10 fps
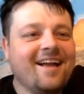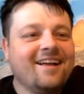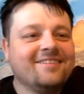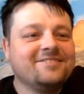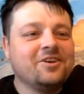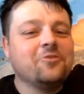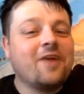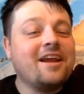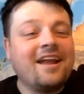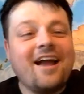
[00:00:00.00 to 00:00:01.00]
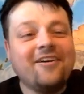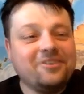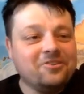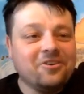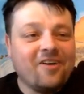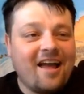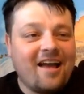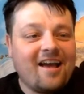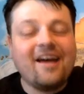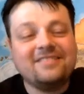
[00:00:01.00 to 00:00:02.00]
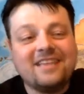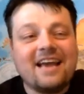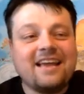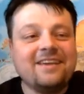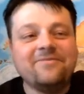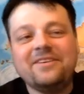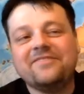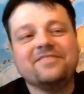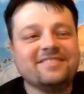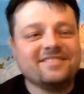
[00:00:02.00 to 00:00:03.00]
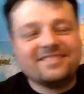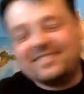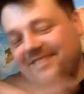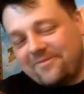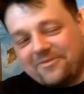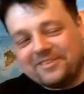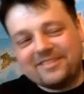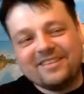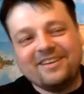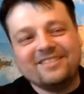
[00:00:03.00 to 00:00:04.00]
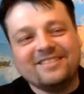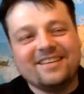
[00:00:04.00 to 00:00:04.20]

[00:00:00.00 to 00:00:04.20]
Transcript: So right now, you don't attacking people is a separate thing altogether.